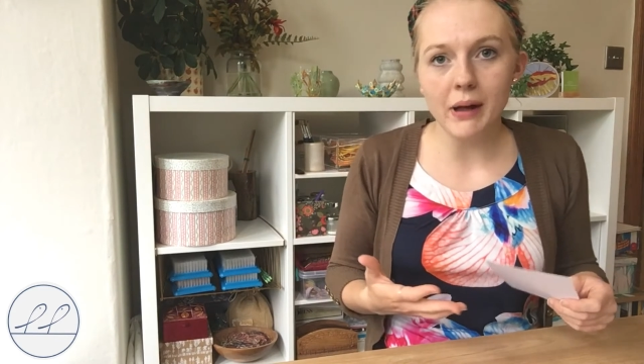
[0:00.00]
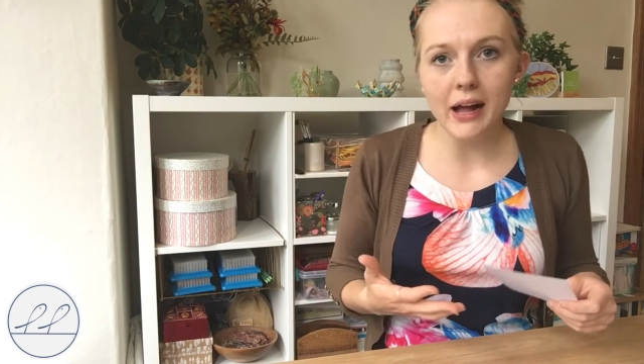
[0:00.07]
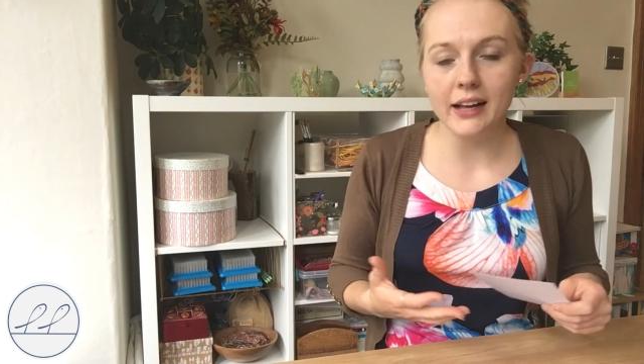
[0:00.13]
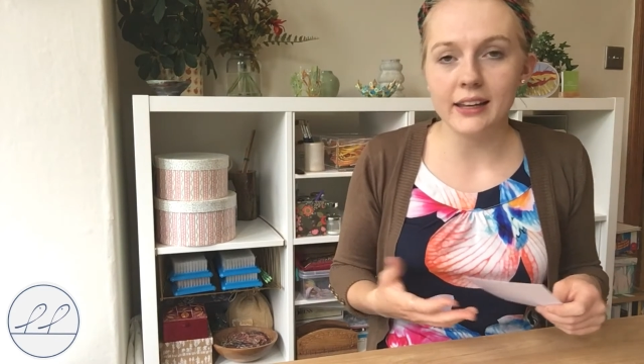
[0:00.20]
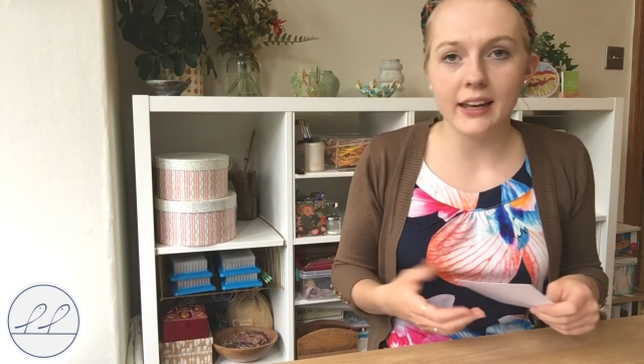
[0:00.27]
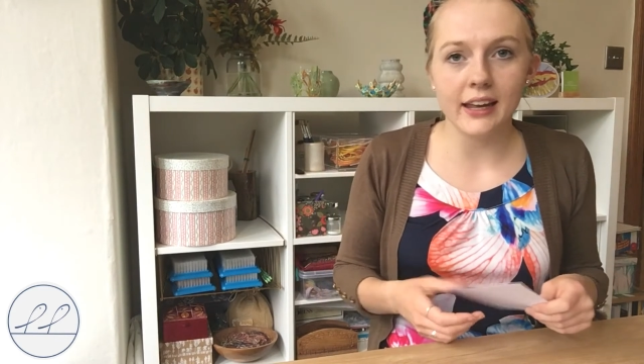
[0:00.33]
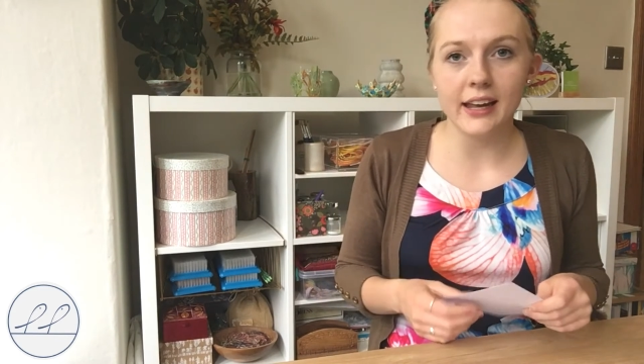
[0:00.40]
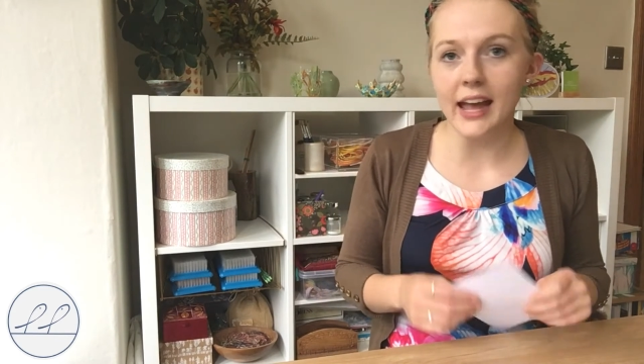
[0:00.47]

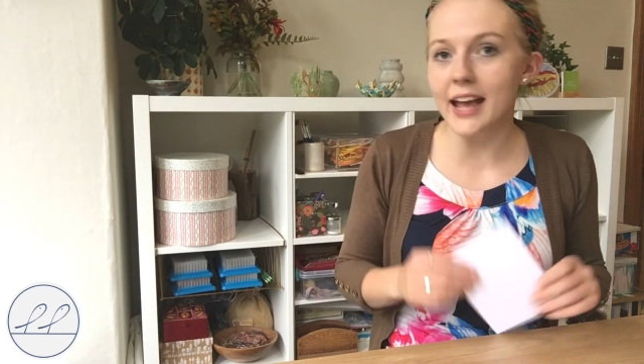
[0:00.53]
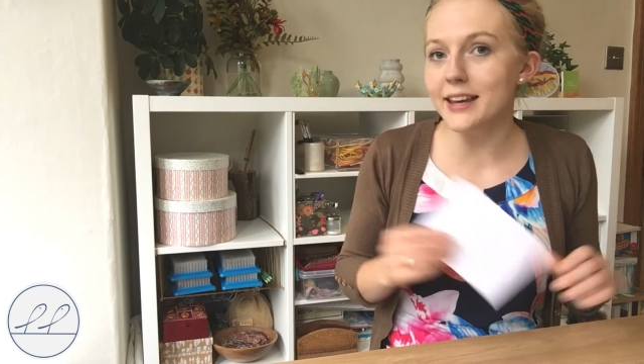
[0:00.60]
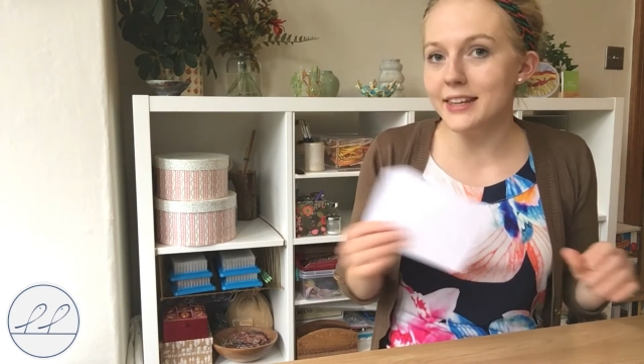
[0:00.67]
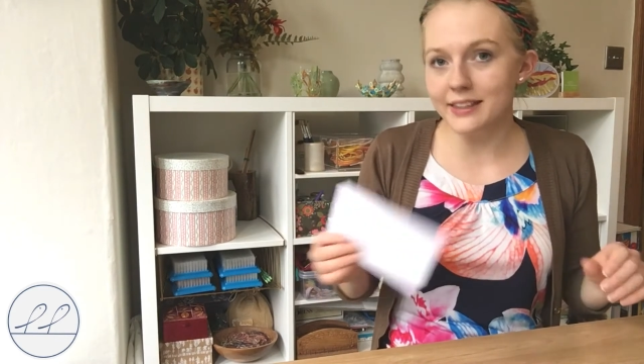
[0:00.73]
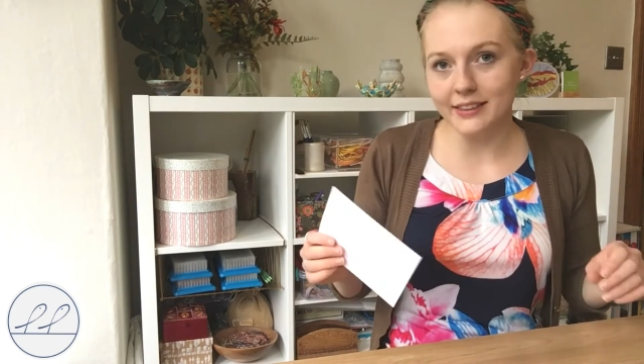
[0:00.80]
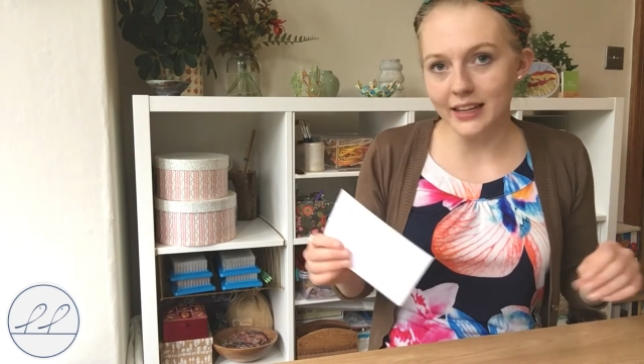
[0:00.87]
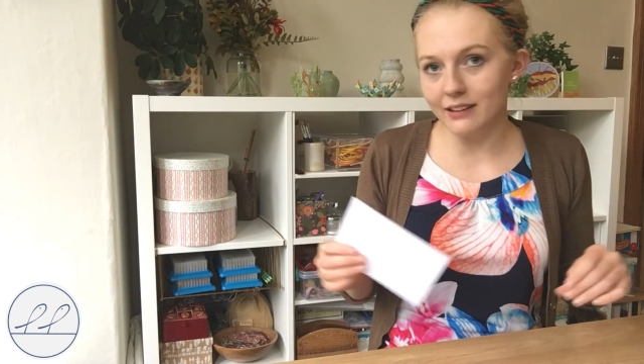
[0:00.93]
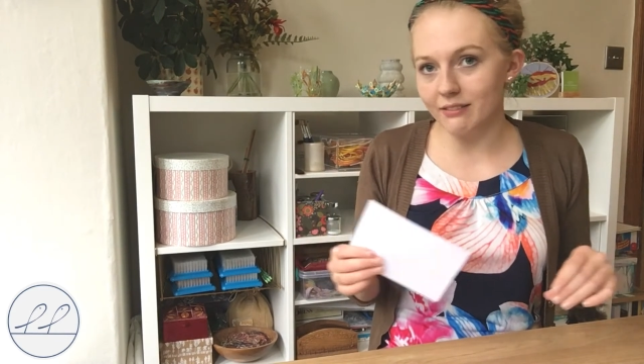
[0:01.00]
packet,
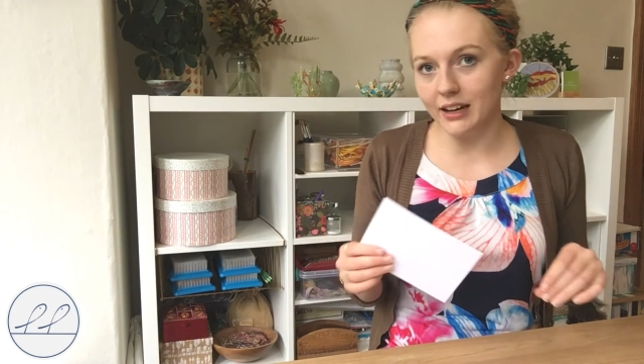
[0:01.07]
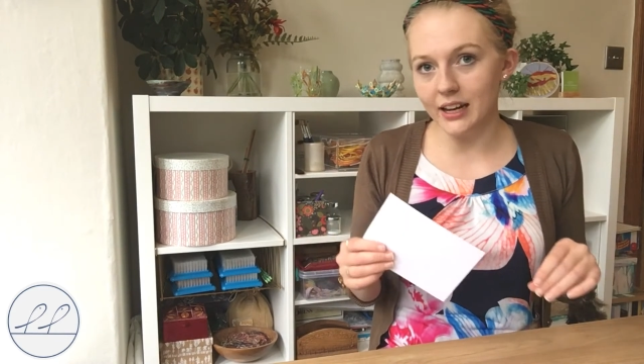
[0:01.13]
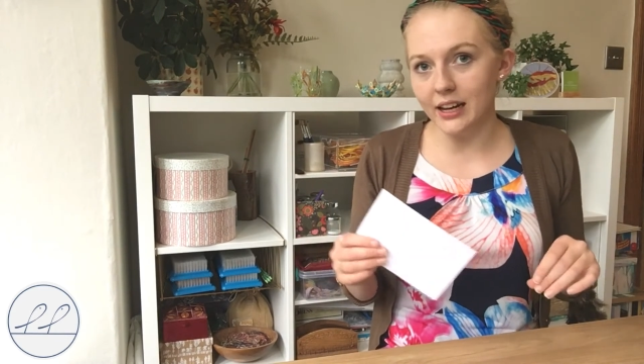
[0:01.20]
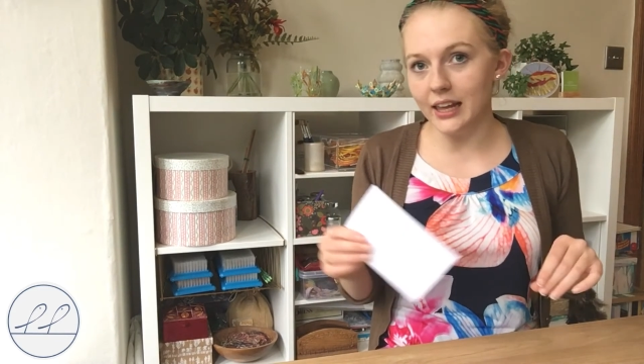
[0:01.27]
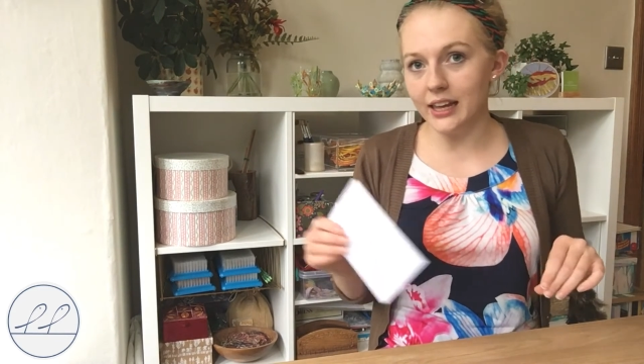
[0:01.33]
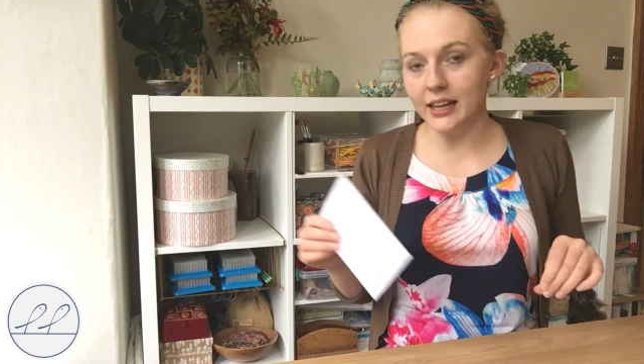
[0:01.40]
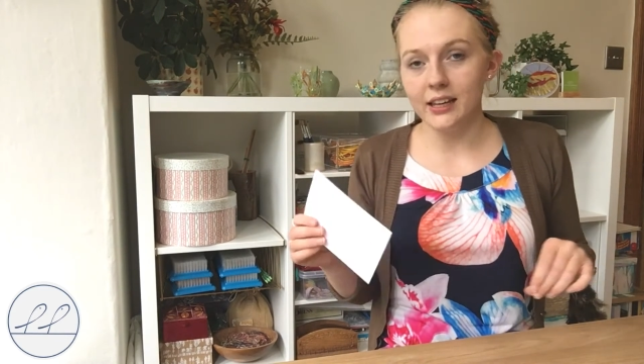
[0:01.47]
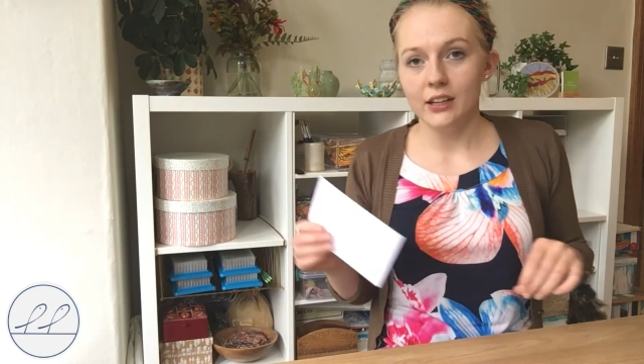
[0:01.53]
anything
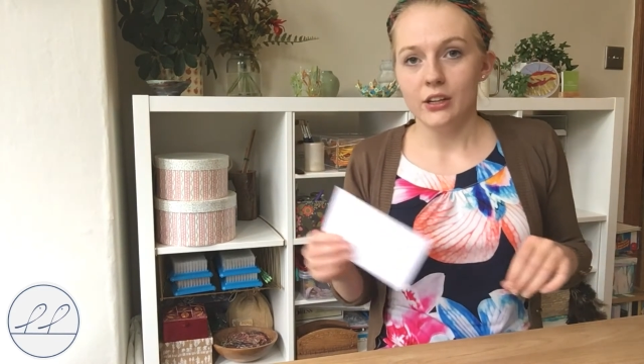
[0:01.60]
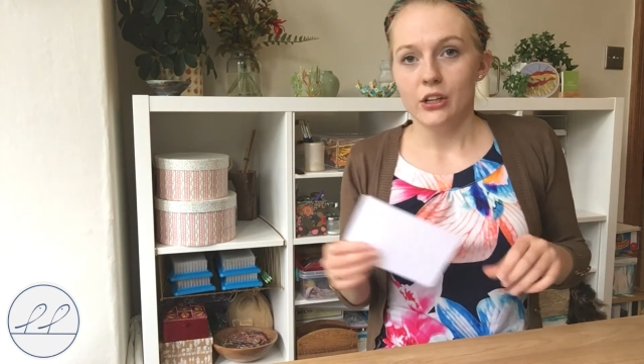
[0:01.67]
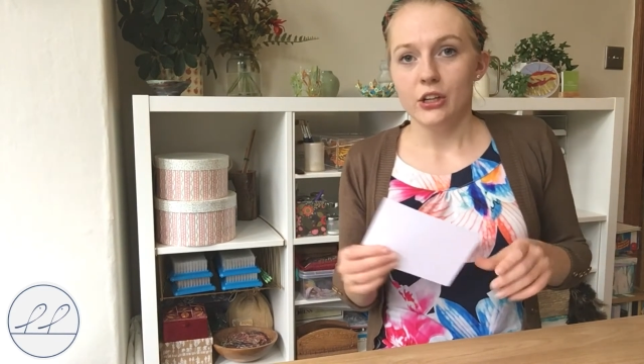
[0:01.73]
really.